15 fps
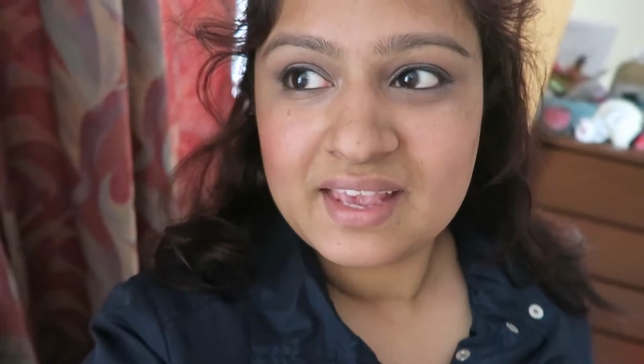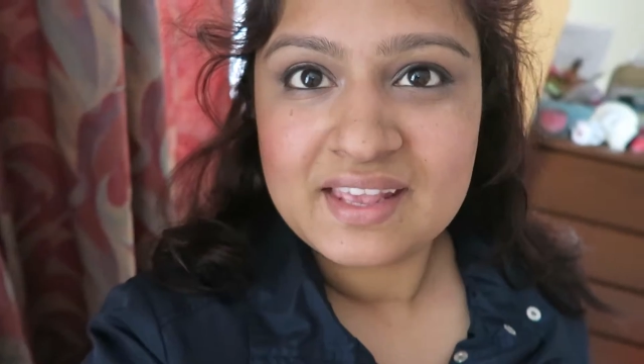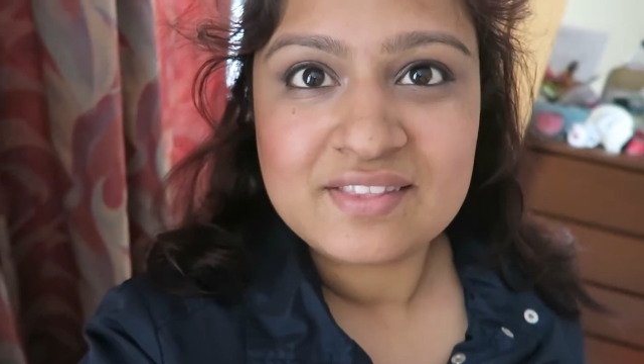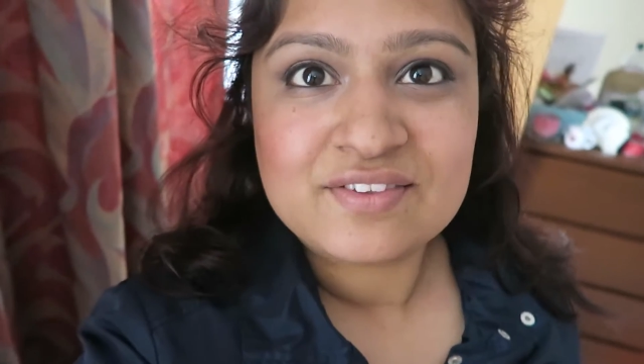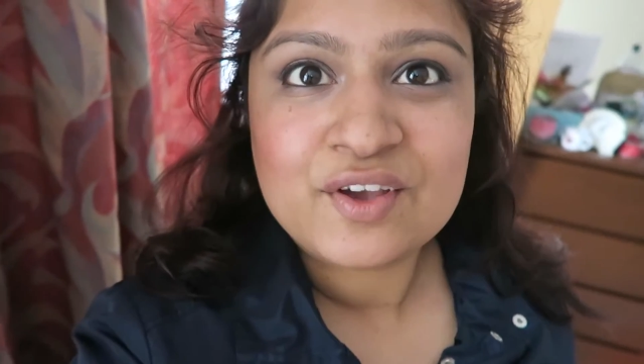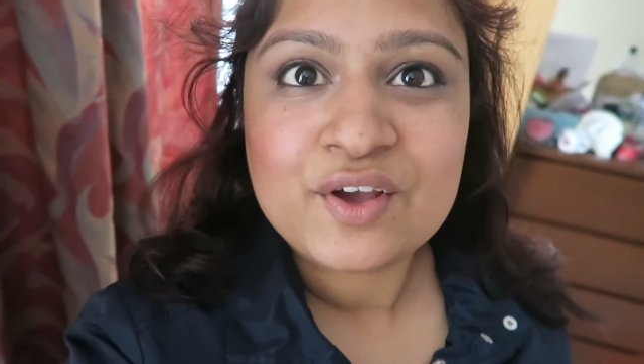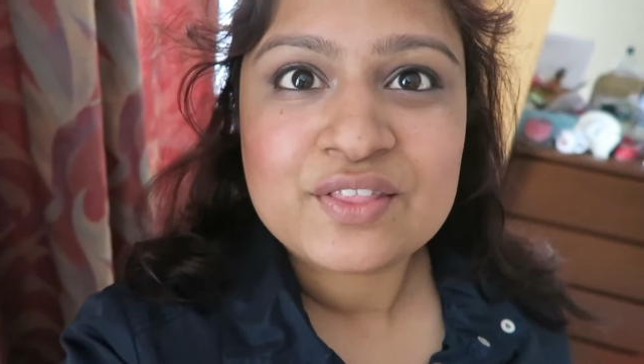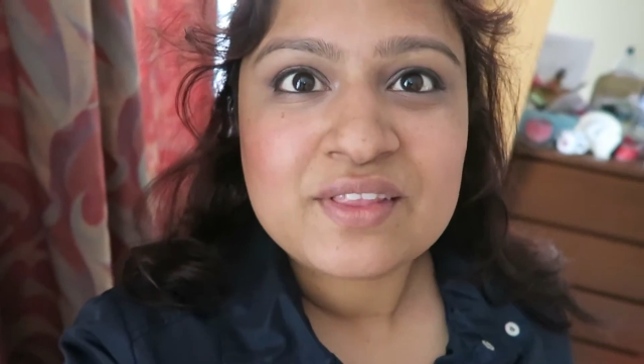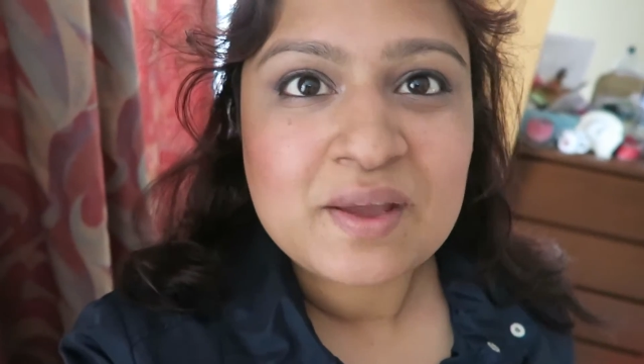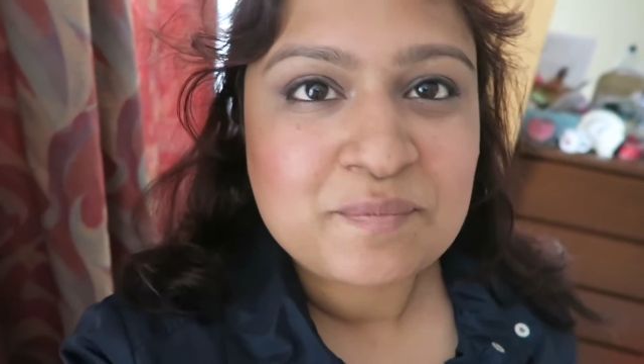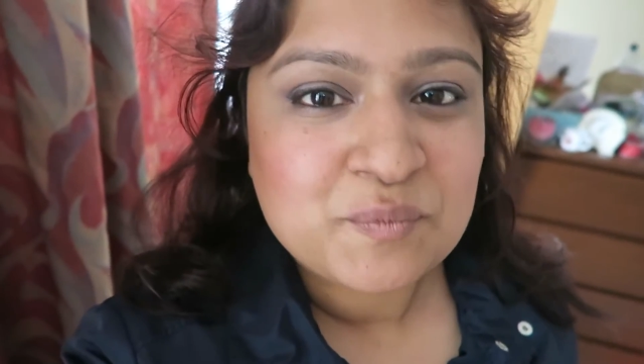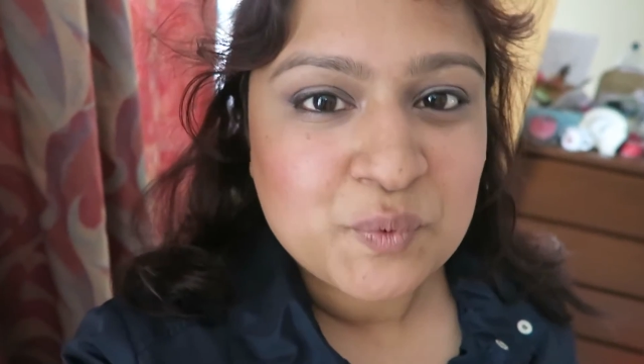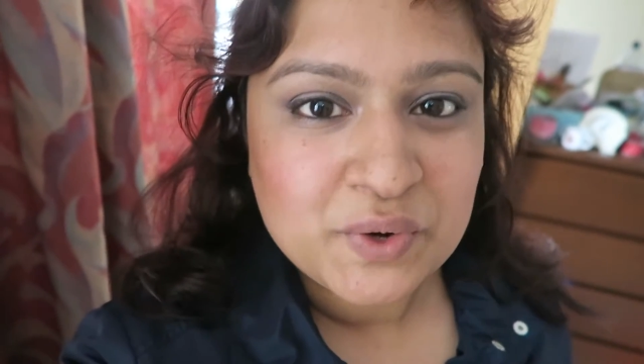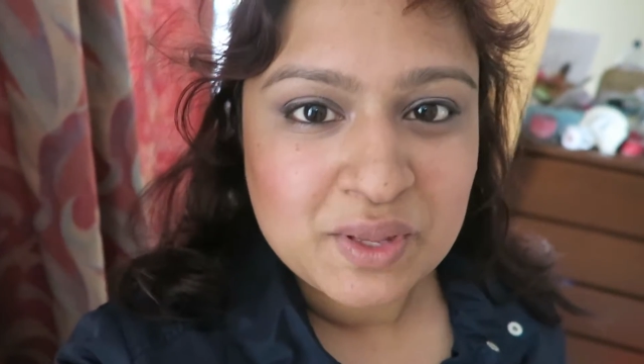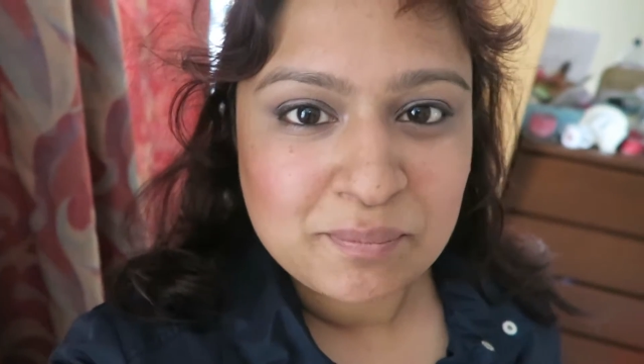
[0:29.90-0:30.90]
it's good that
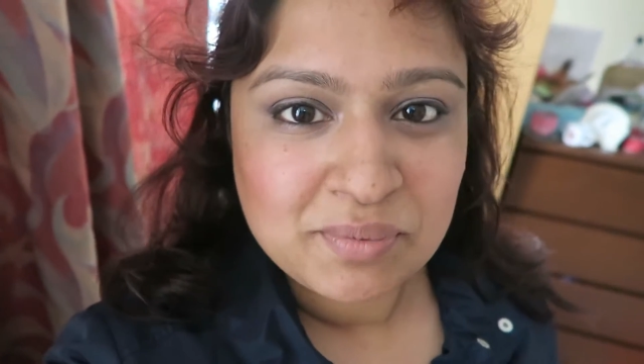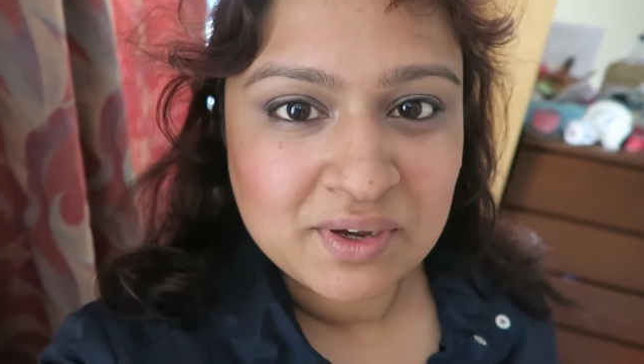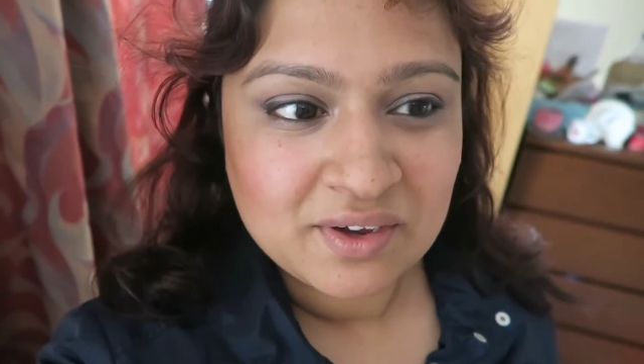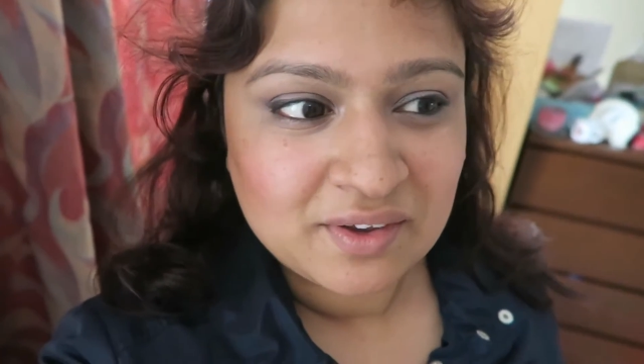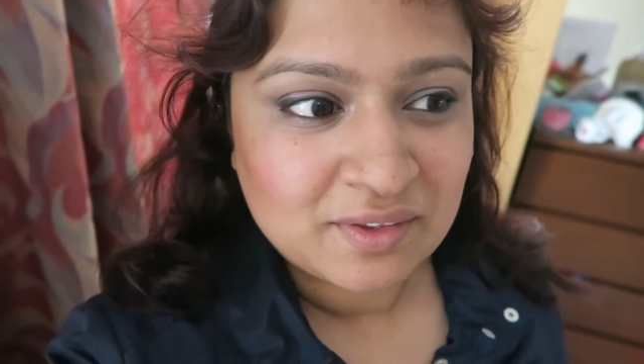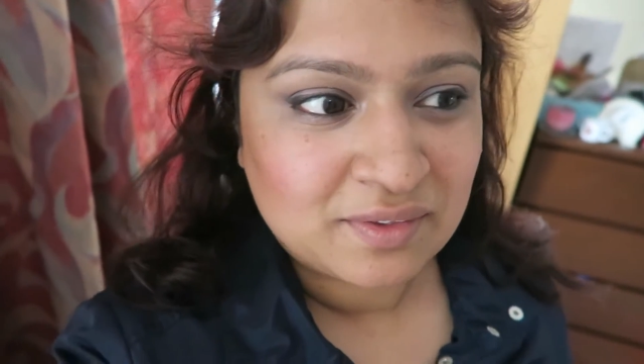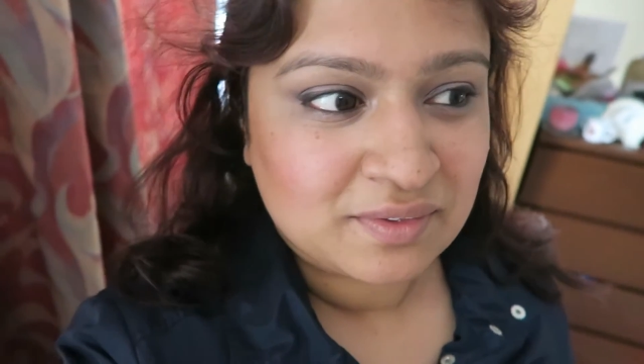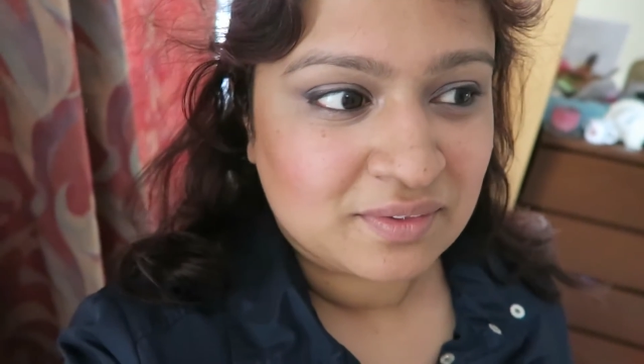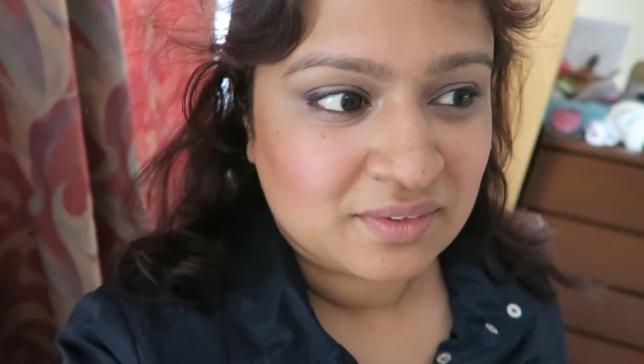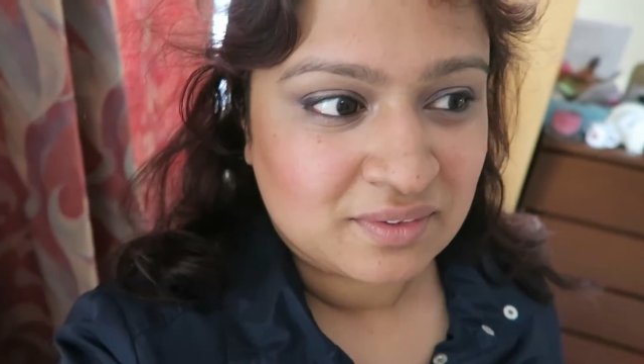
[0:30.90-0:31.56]
I'm walking because